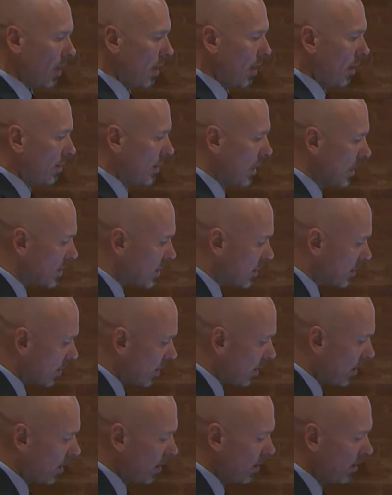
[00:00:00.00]
This
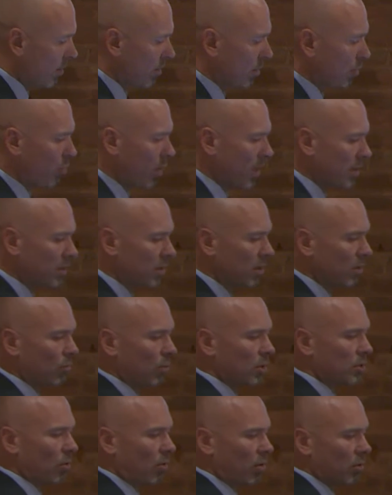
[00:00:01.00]
question
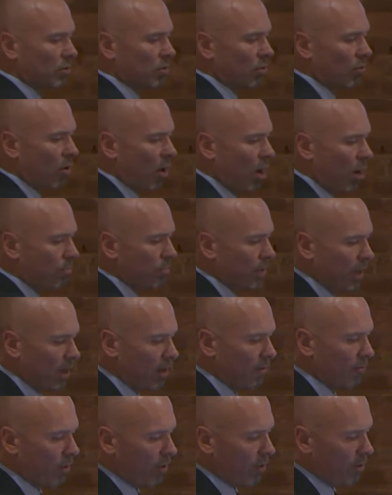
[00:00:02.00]
was also up in a
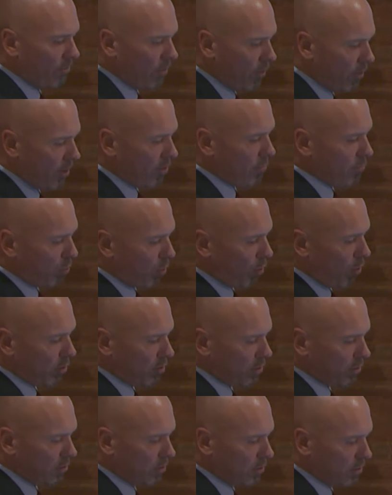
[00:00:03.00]
very, very
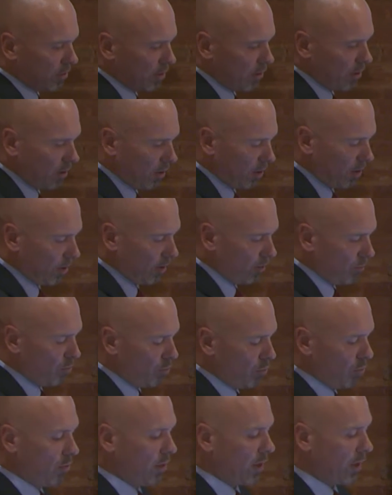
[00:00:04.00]
important
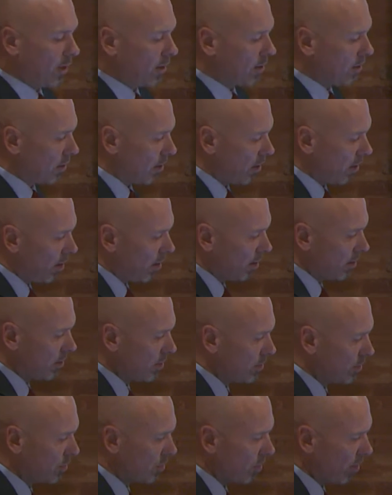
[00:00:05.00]
ruling
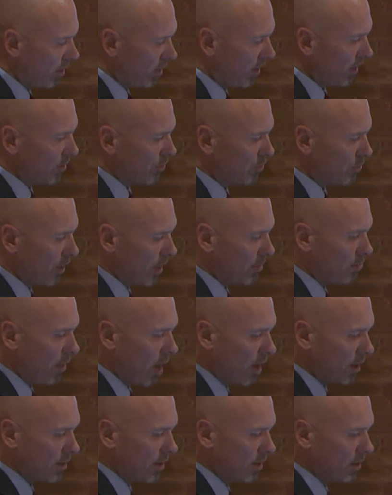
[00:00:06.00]
concerning
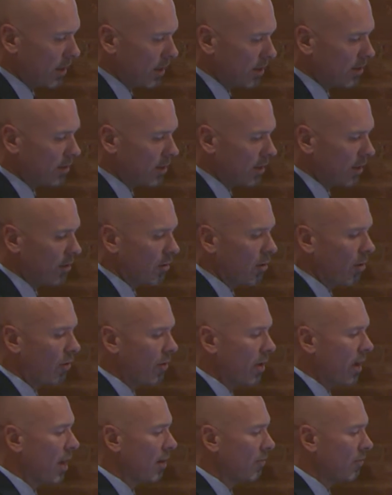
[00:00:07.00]
trademarks on the internet,
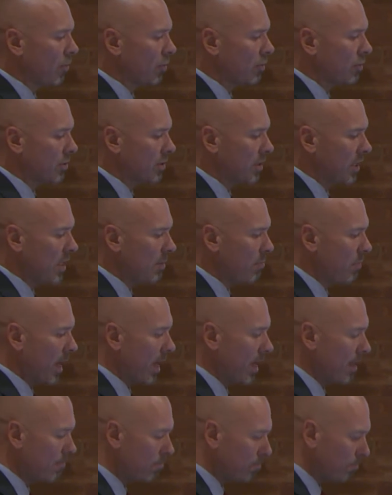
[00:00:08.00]
L'Oreal versus eBay.